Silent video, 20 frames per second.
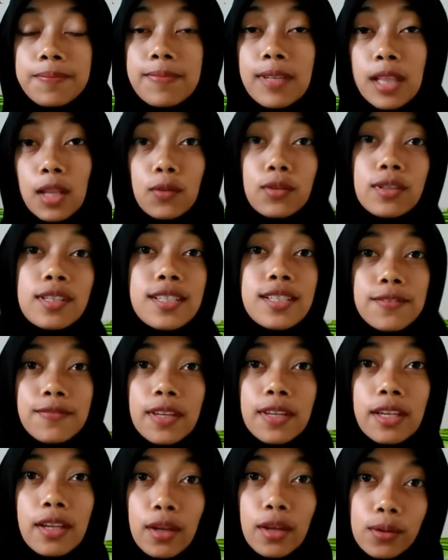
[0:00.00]
below this
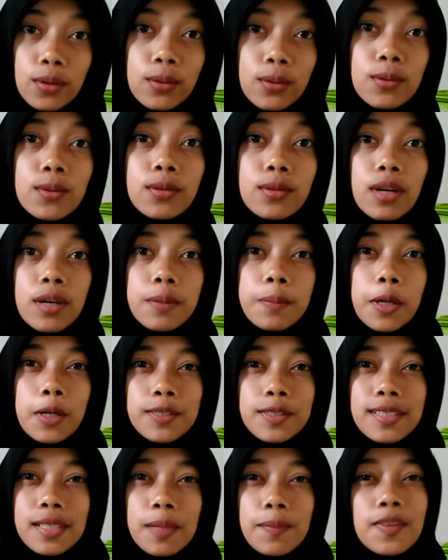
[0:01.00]
video
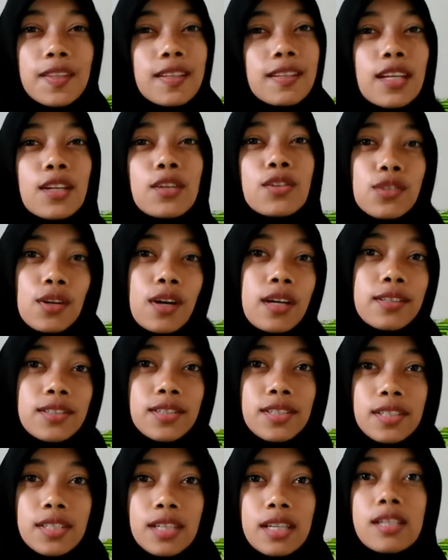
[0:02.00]
about something that you don't
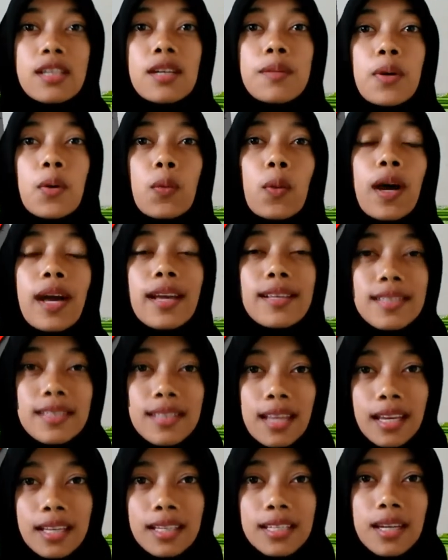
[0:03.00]
understand about what I
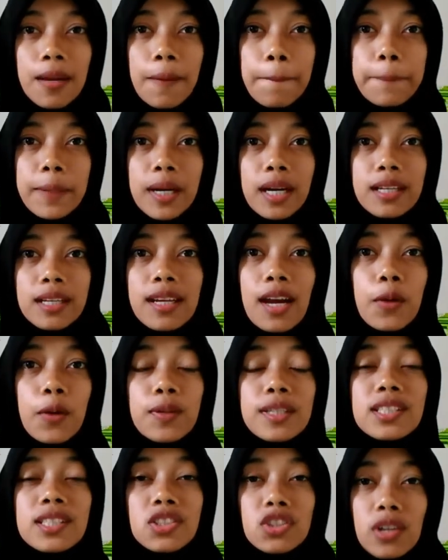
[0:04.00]
said, but I
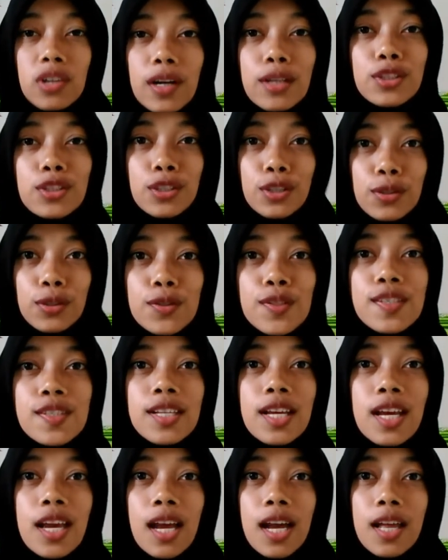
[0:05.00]
will try to use
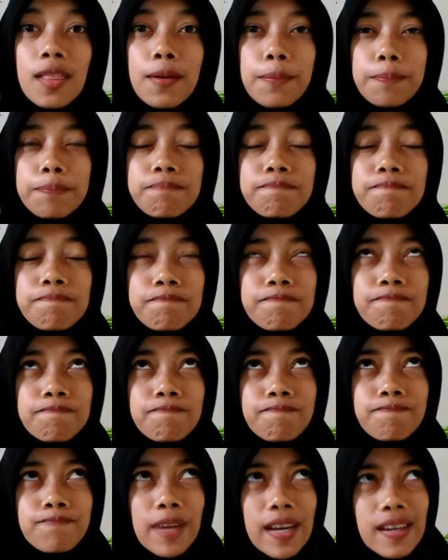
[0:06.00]
the
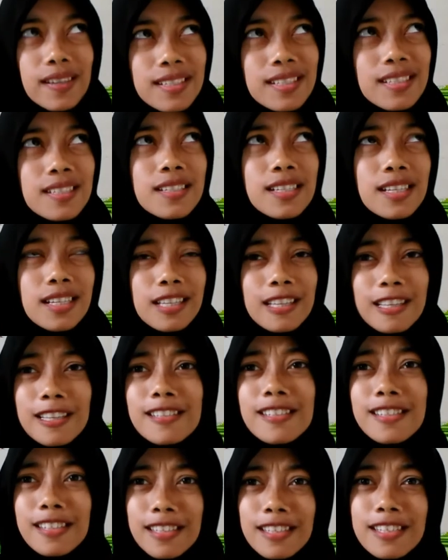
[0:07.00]
best,
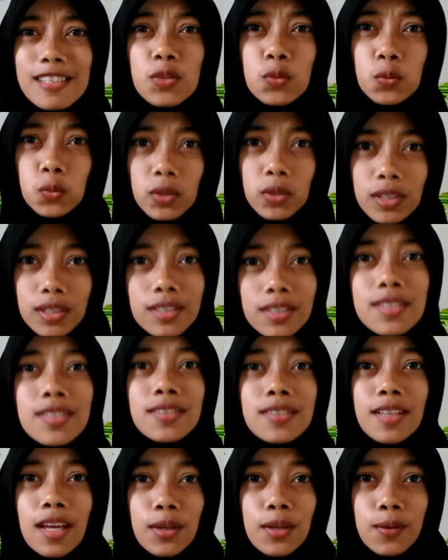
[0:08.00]
easiest
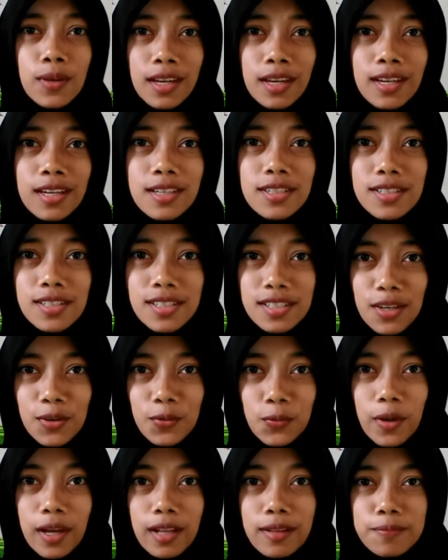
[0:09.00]
words that you can
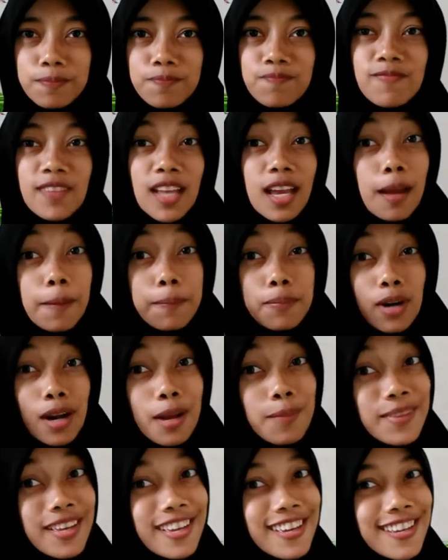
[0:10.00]
understand well. I
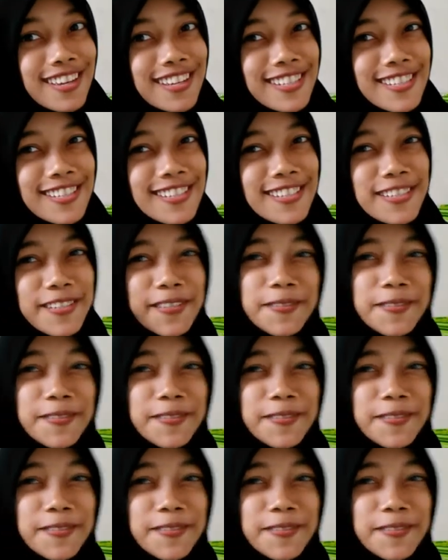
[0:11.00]
promise.